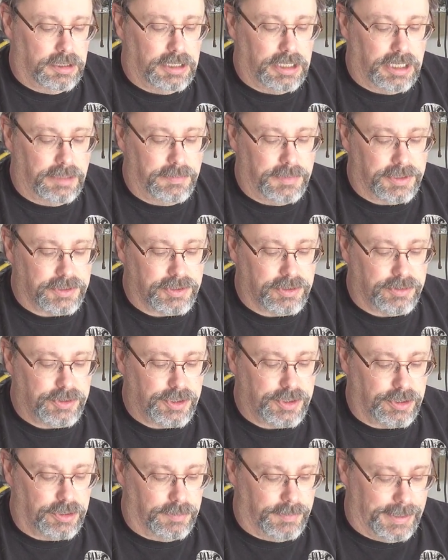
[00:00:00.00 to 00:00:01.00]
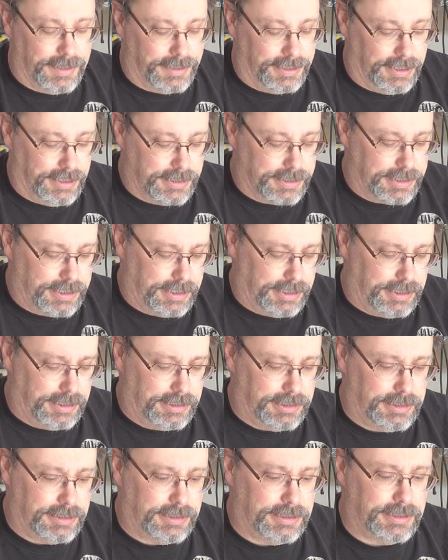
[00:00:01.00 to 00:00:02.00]
I'm not so sure about this.
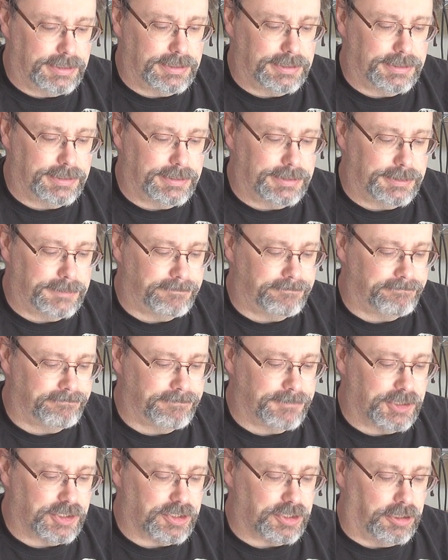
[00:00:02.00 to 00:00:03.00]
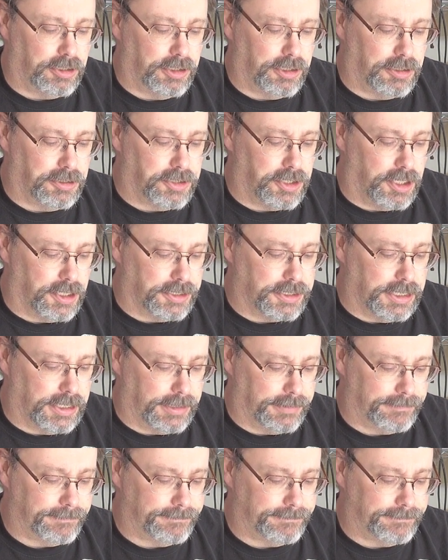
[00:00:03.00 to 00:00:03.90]
It's a little daunting.